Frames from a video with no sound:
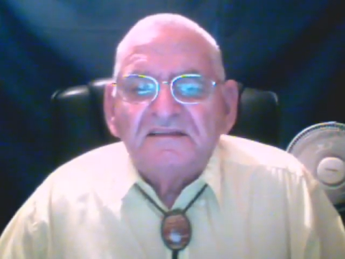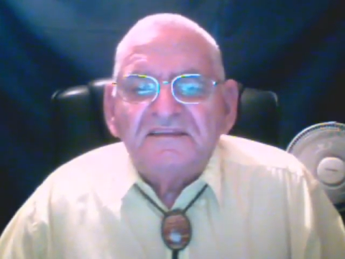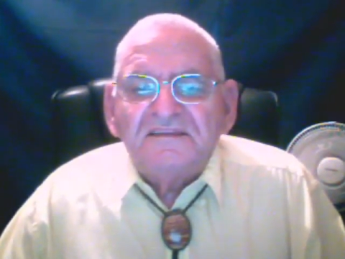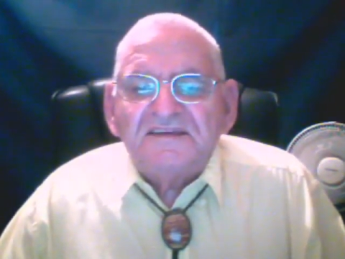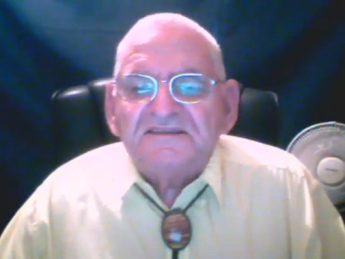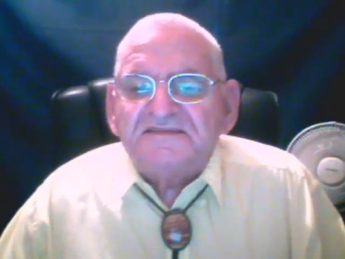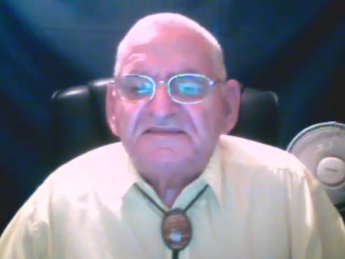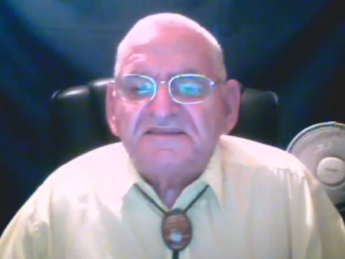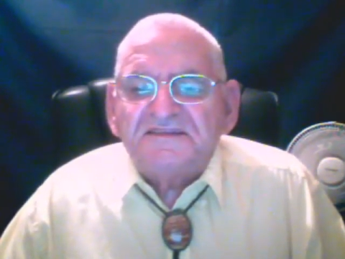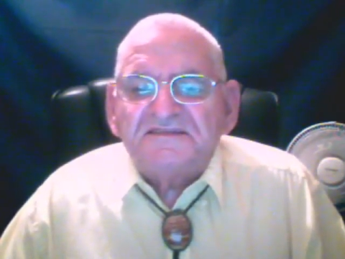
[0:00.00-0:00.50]

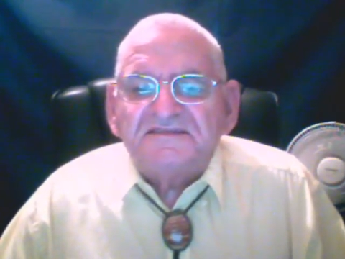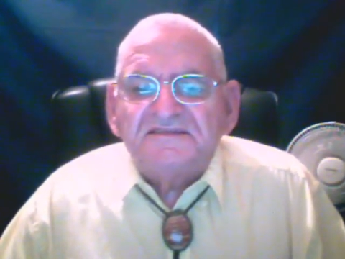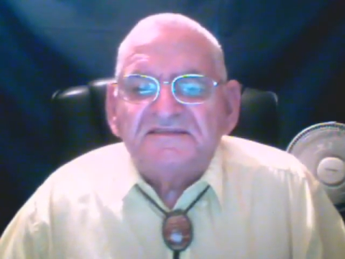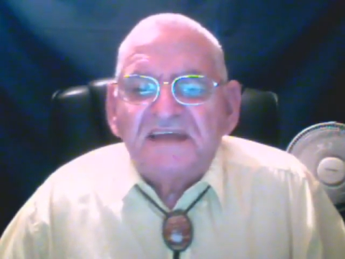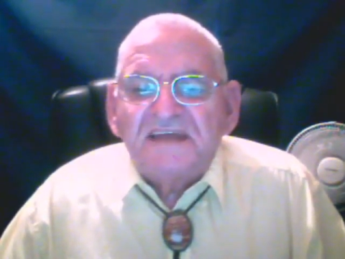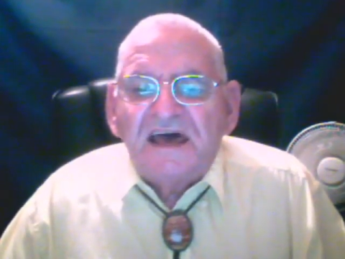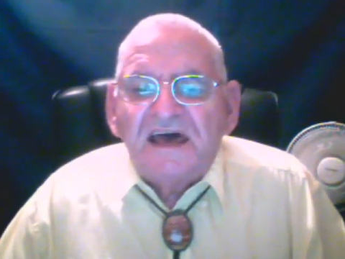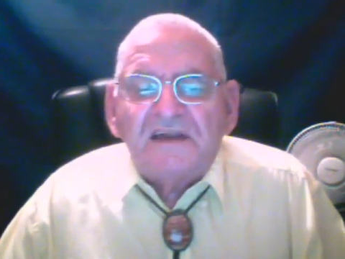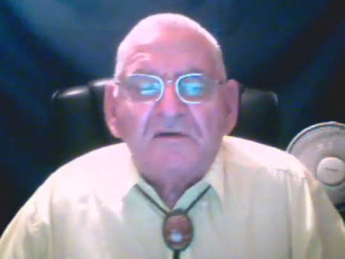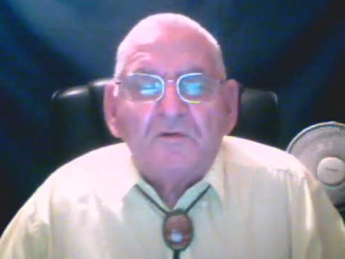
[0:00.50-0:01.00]
this is
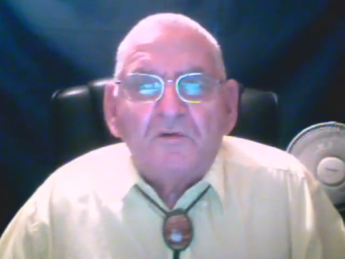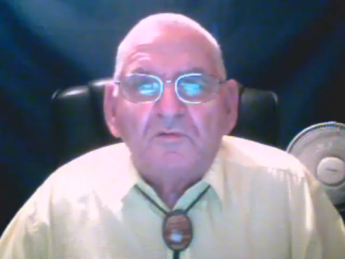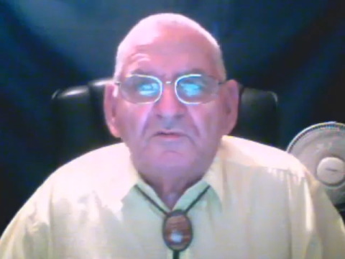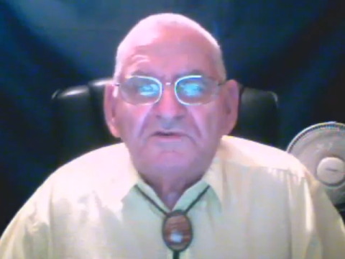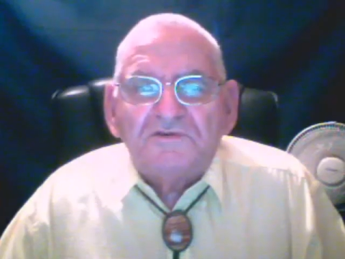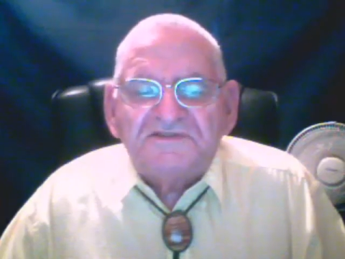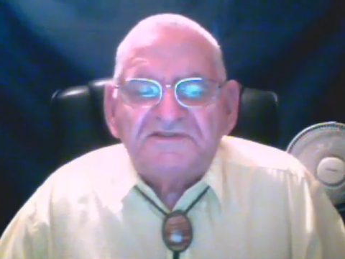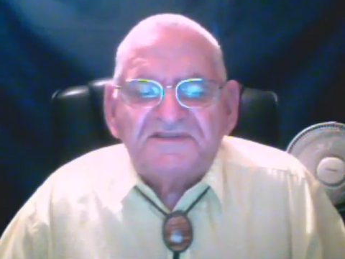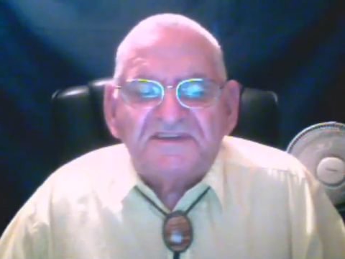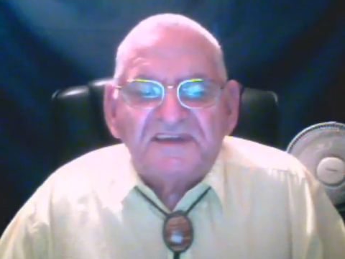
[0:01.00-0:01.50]
not
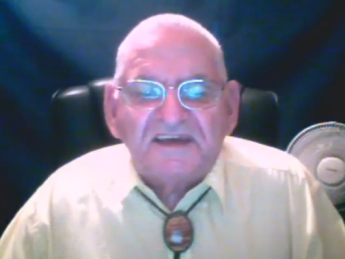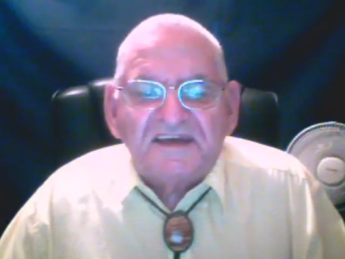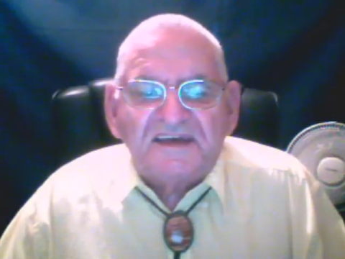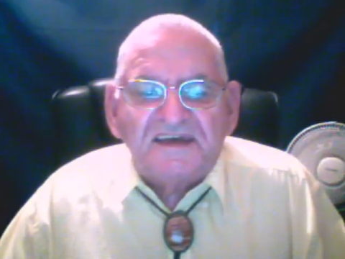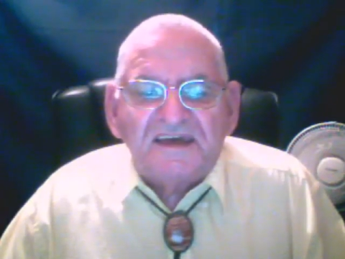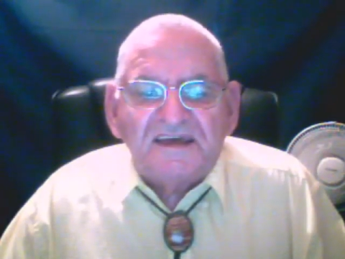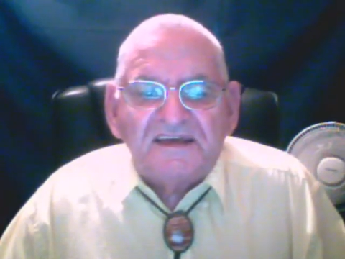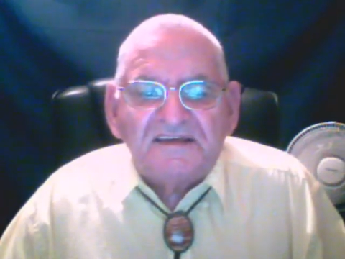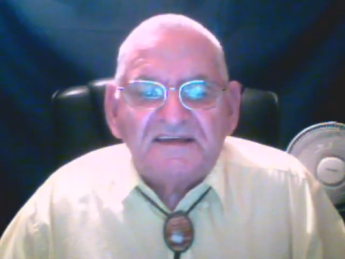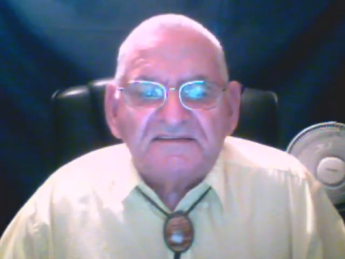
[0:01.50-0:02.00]
always the
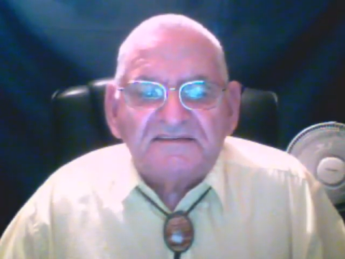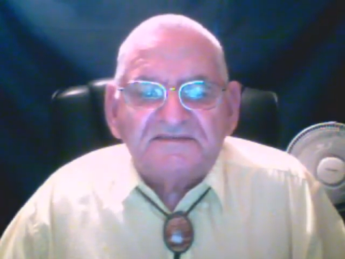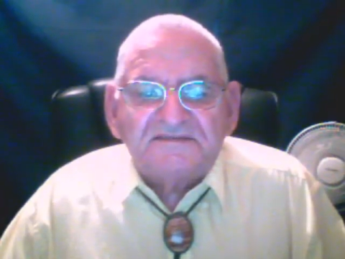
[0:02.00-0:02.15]
case.